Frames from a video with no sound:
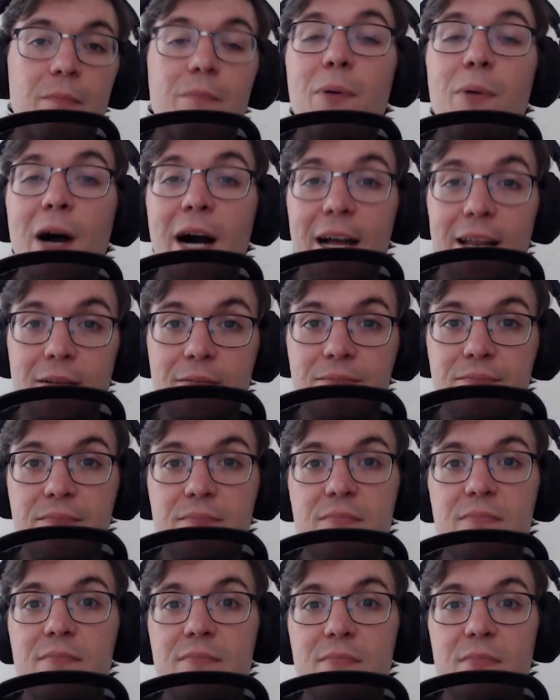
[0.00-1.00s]
But
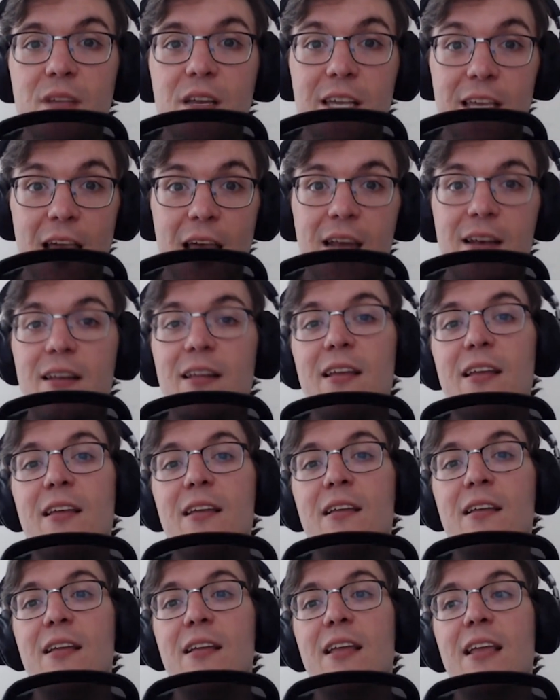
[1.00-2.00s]
again,
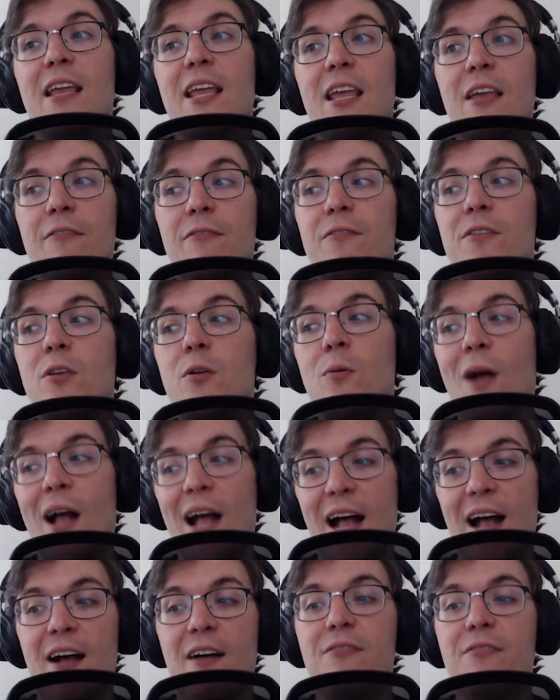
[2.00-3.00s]
if you
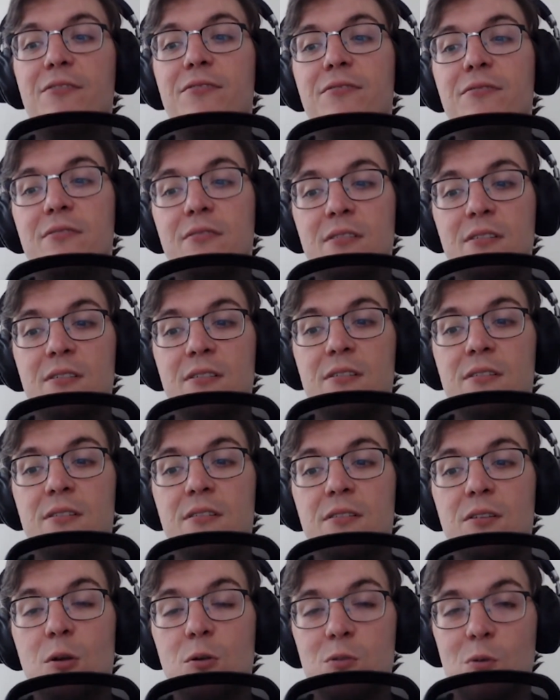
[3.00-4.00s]
have
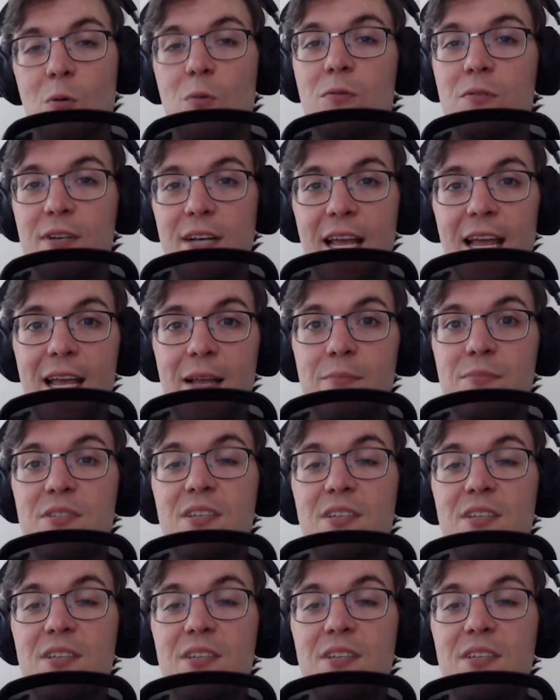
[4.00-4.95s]
those older names